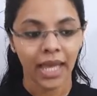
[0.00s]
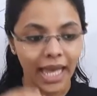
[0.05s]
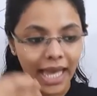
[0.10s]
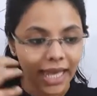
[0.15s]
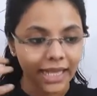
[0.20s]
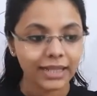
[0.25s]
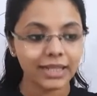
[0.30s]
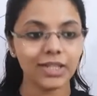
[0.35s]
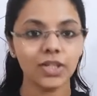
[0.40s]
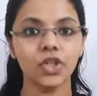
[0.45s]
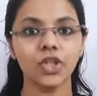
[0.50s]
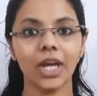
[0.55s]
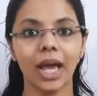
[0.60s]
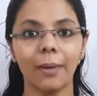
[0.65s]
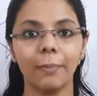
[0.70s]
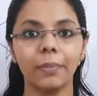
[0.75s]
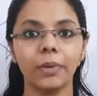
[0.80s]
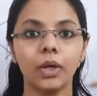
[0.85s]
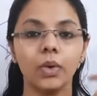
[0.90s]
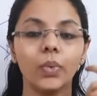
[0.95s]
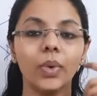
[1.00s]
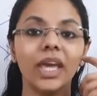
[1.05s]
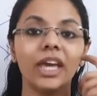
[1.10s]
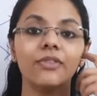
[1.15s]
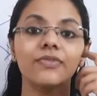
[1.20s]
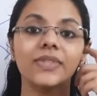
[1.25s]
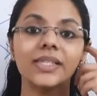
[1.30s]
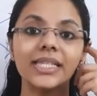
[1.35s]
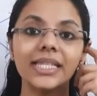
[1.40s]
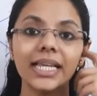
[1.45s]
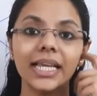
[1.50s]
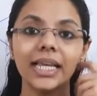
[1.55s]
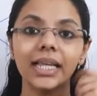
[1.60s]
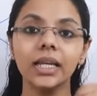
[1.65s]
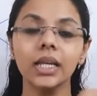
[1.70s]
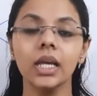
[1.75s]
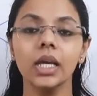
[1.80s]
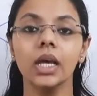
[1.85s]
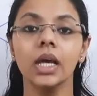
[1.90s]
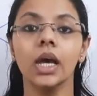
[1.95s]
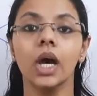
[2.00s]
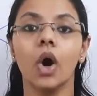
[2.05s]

In this chapter we have seen,